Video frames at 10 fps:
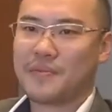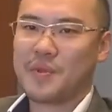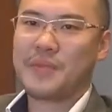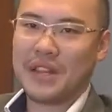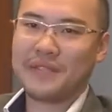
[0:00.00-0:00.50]

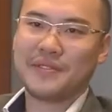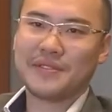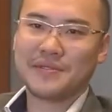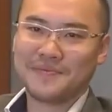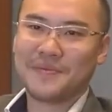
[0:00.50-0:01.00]
we believe,
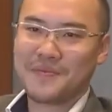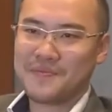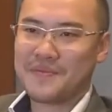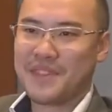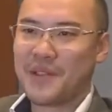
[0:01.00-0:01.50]

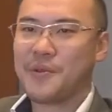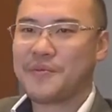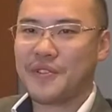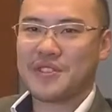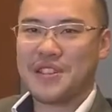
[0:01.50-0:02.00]
that
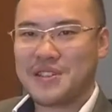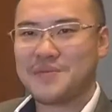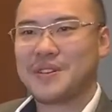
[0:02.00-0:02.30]
hope for change,